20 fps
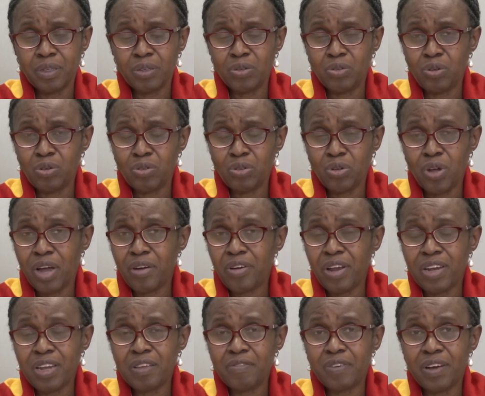you are
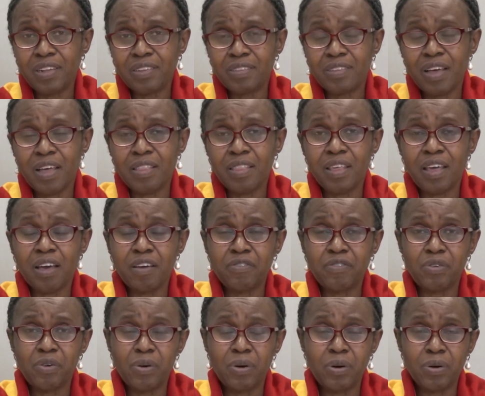relevant, and
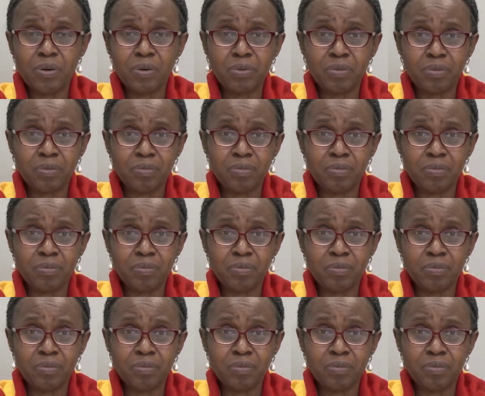therefore